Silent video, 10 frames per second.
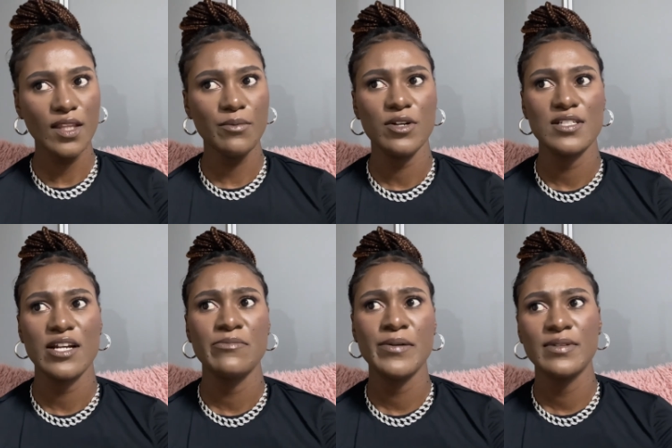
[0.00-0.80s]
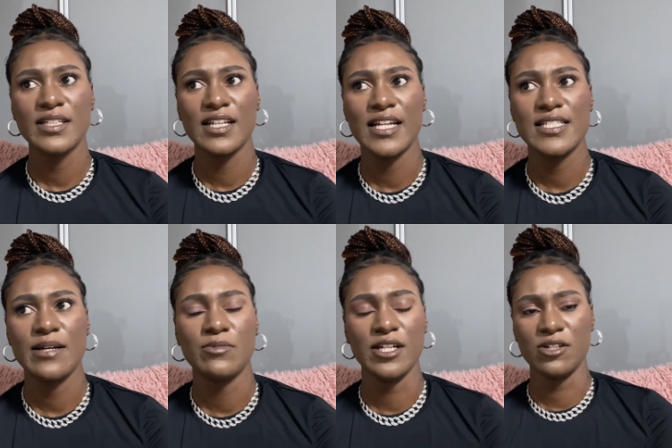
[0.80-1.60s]
Because I remember the last
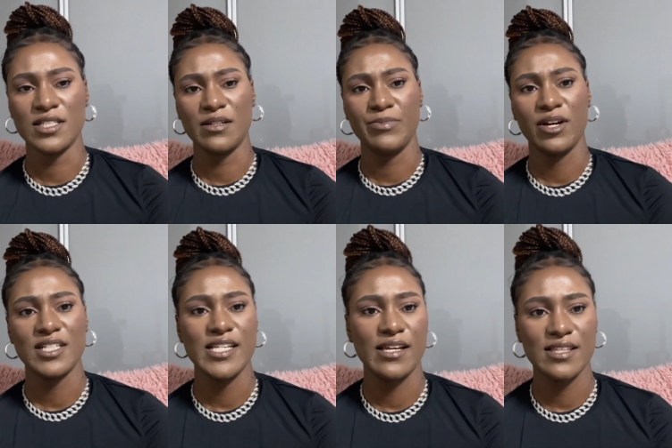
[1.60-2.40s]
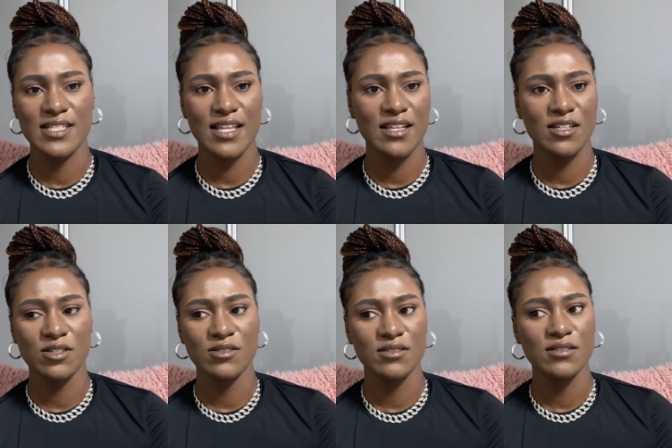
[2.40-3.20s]
time when I was in Pyeongtaek, this other
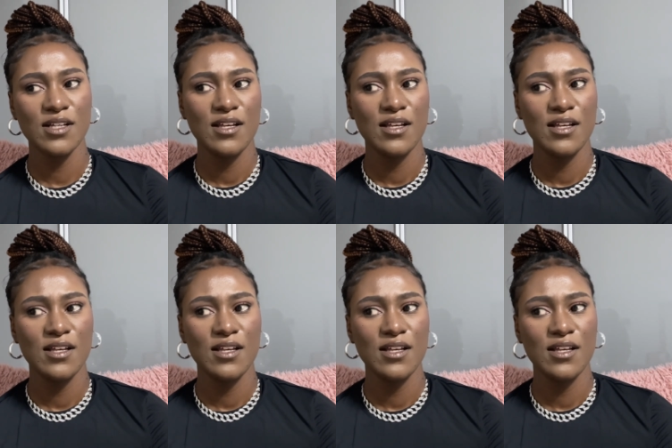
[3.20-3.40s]
girl